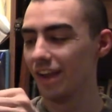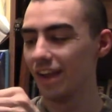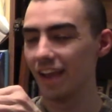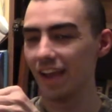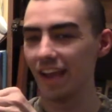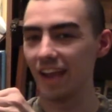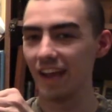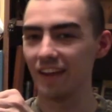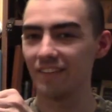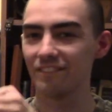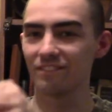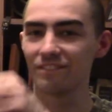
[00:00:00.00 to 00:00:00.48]

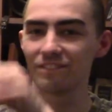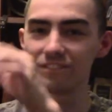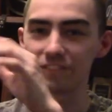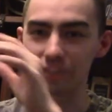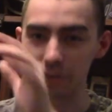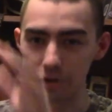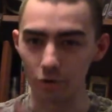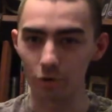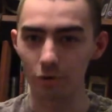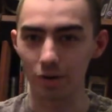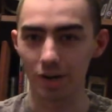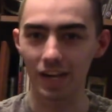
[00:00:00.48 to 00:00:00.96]
and
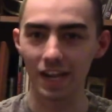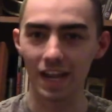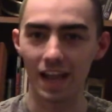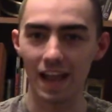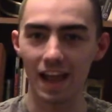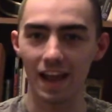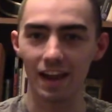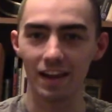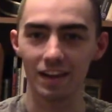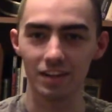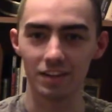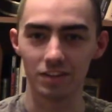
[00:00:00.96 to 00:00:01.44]
threw it
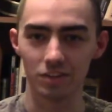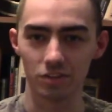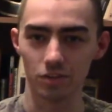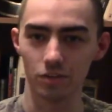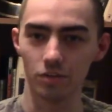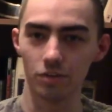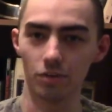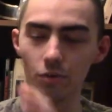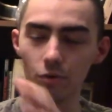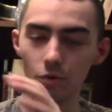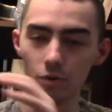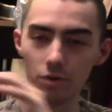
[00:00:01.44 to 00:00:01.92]
at each
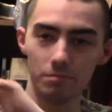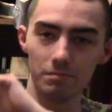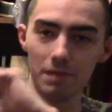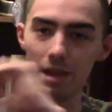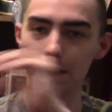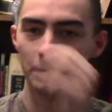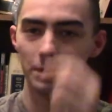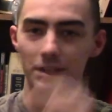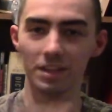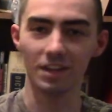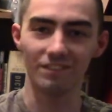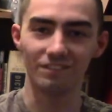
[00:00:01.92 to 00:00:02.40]
other, or
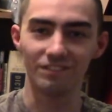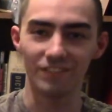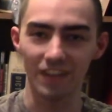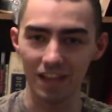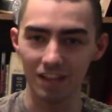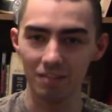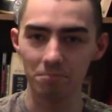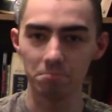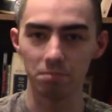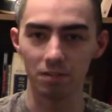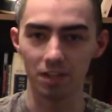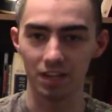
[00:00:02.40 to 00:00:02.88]
maybe the
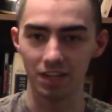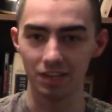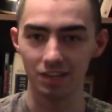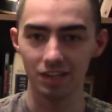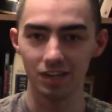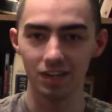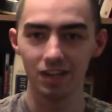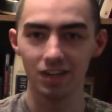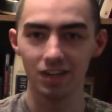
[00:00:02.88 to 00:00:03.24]
faceplate,